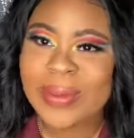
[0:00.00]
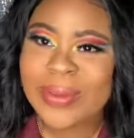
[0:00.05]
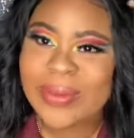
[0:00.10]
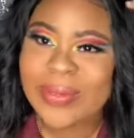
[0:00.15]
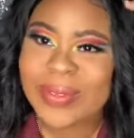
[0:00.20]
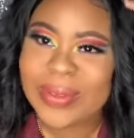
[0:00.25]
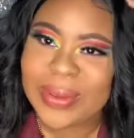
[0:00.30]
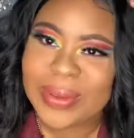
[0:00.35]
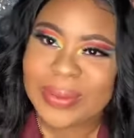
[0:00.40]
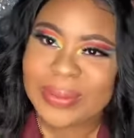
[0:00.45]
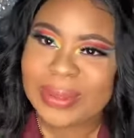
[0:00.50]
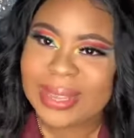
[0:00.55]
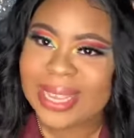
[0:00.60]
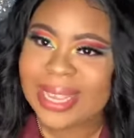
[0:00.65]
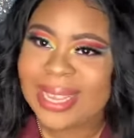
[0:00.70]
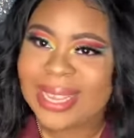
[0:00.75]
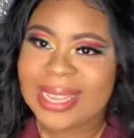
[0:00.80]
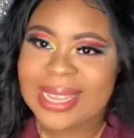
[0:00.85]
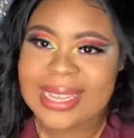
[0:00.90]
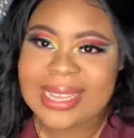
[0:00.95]
you feel
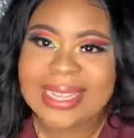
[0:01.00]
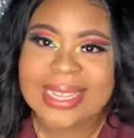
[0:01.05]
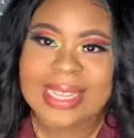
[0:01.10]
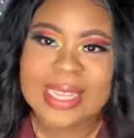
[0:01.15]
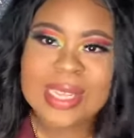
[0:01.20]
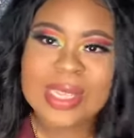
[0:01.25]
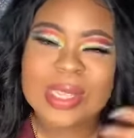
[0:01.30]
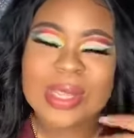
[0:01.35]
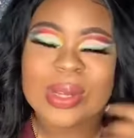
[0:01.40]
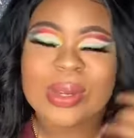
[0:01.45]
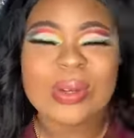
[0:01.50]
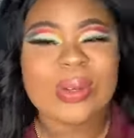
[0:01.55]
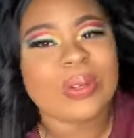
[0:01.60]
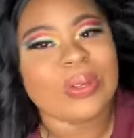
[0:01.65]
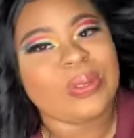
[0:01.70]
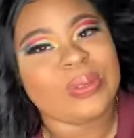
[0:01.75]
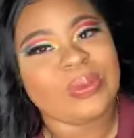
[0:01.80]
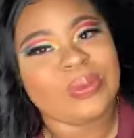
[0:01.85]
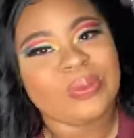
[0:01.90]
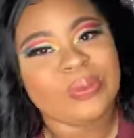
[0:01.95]
me?
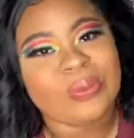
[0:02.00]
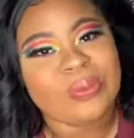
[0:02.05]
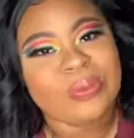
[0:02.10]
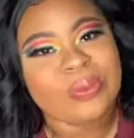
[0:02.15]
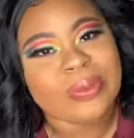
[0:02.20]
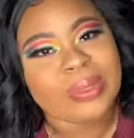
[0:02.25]
So,